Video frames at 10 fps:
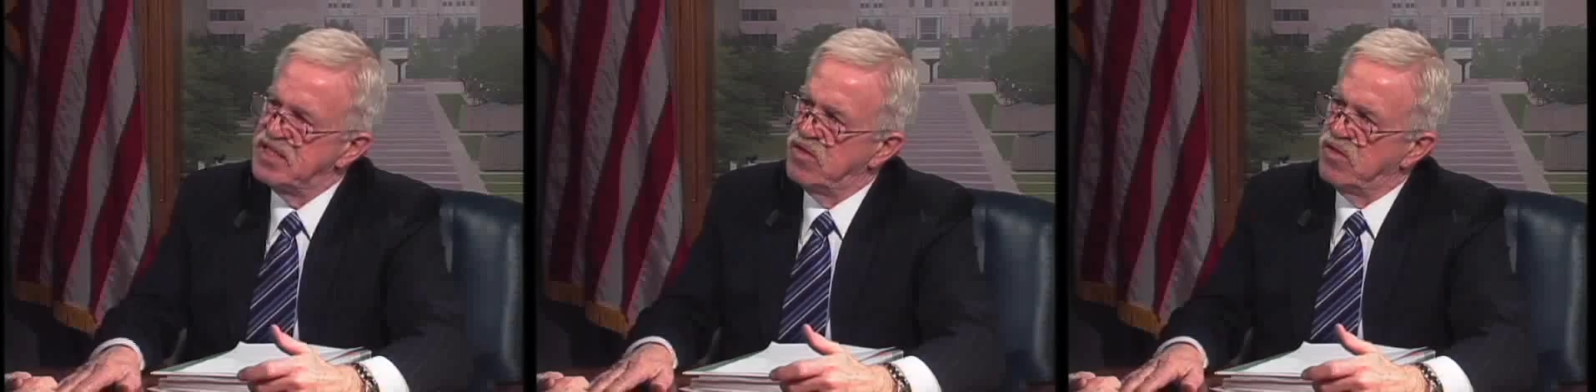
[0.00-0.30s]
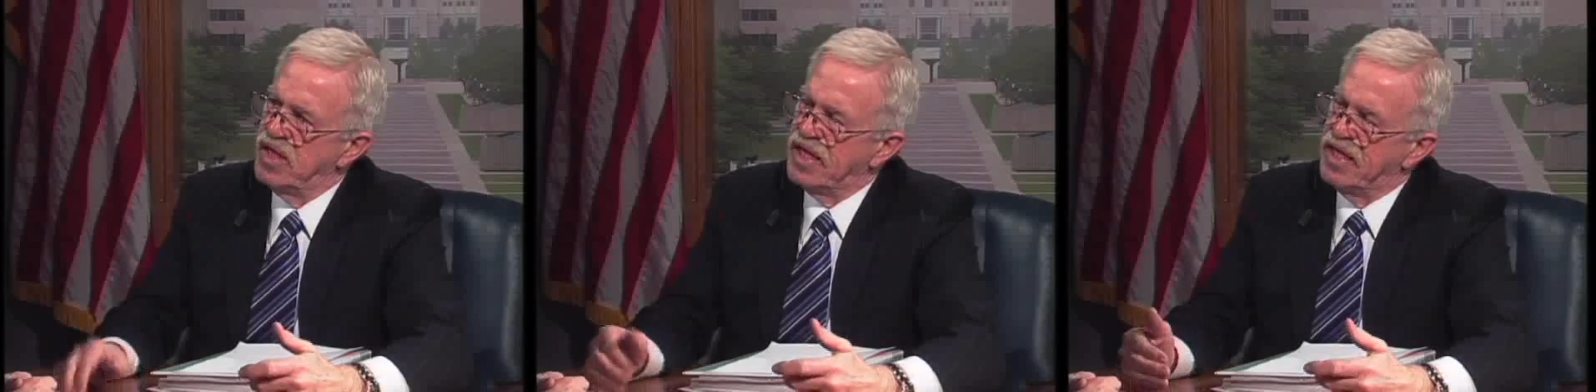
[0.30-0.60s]

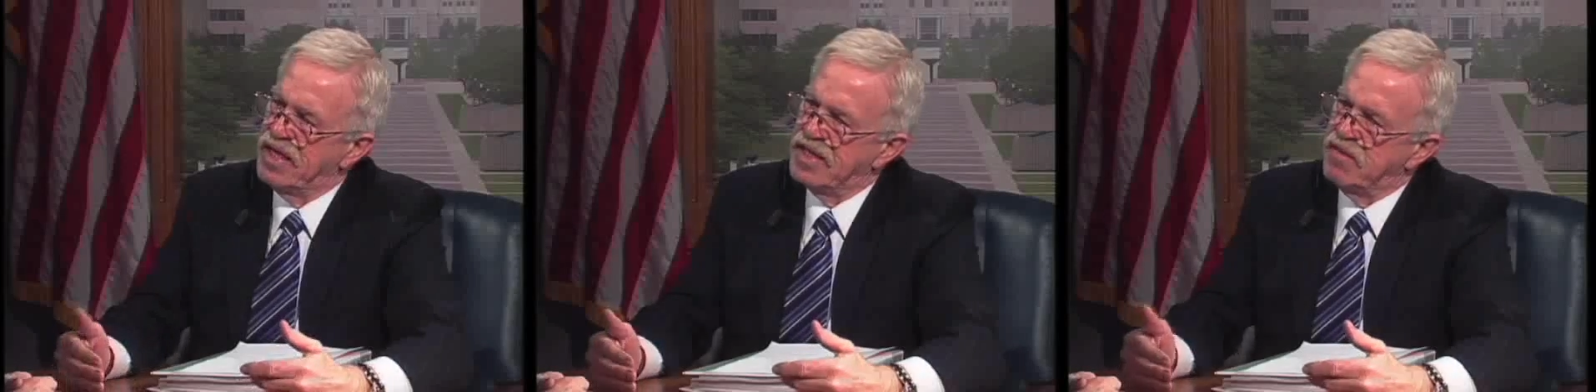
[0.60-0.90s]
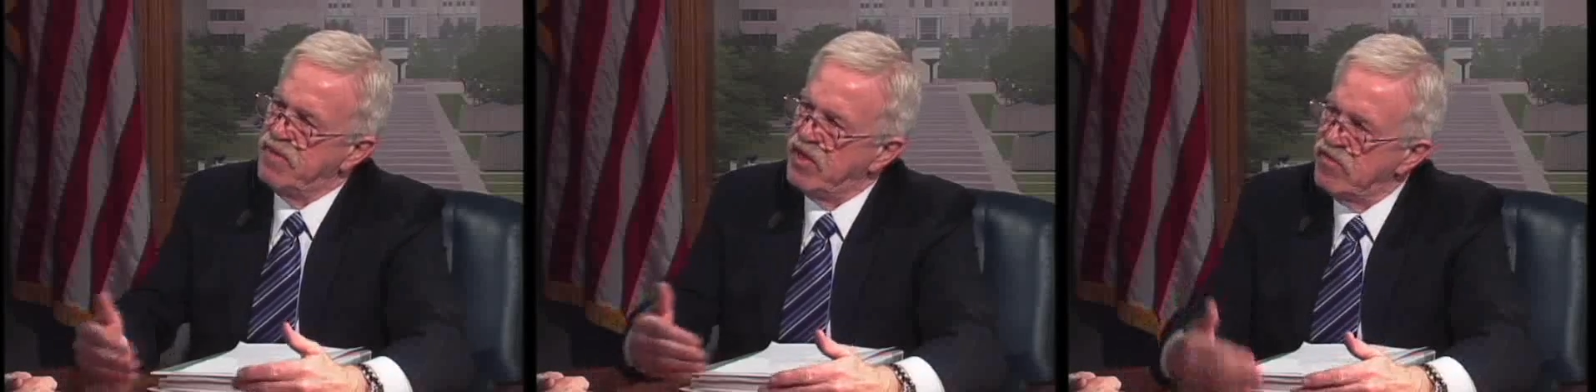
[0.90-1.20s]
Like I got
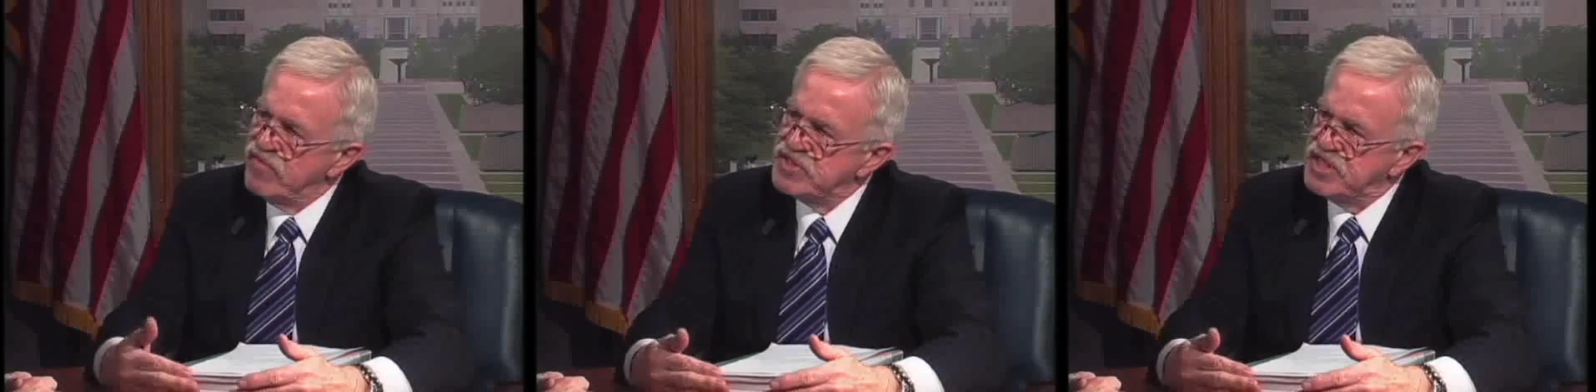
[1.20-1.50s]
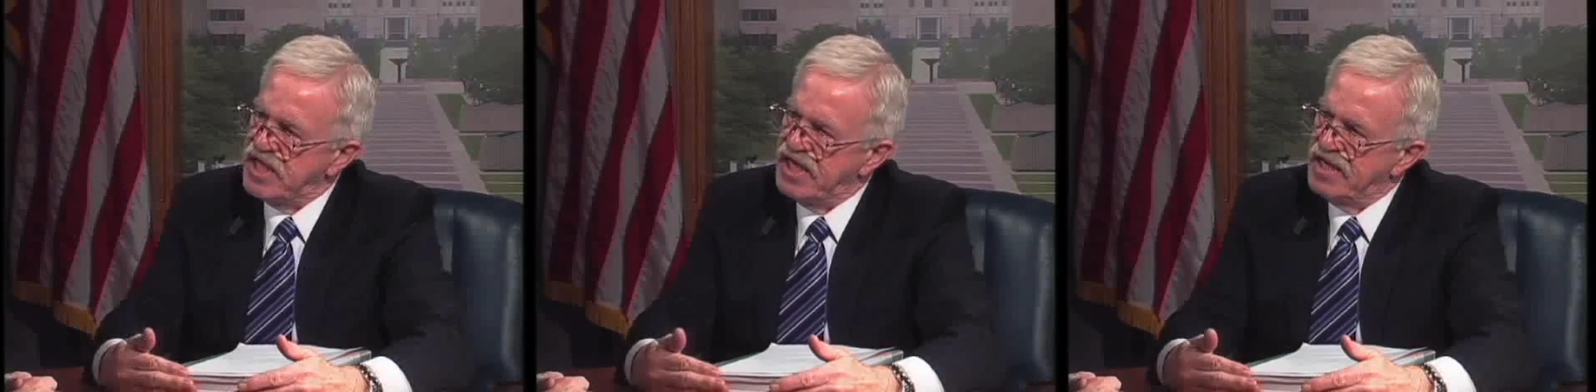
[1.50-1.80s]
the mayor of the
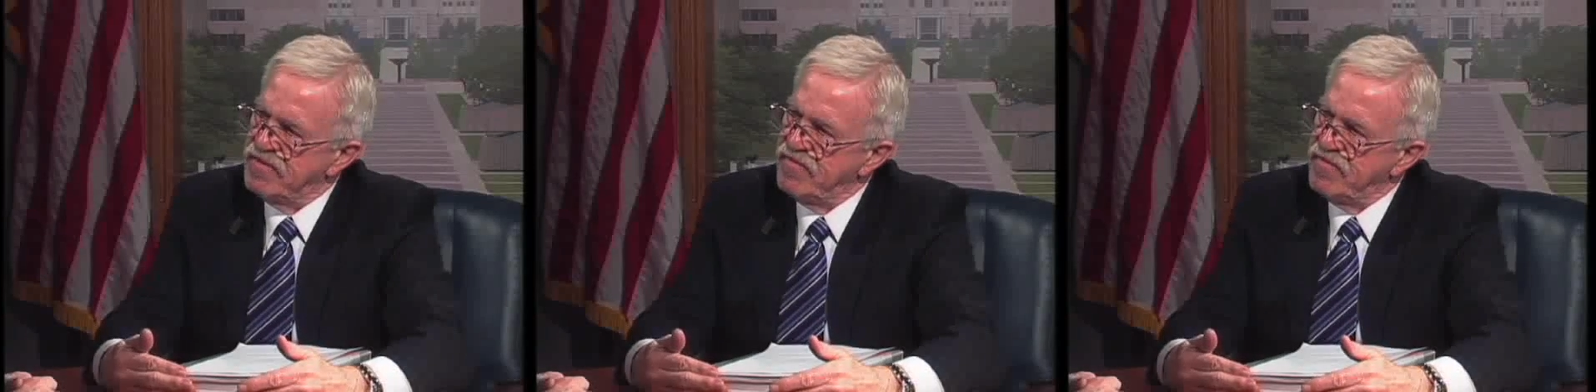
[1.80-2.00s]
city.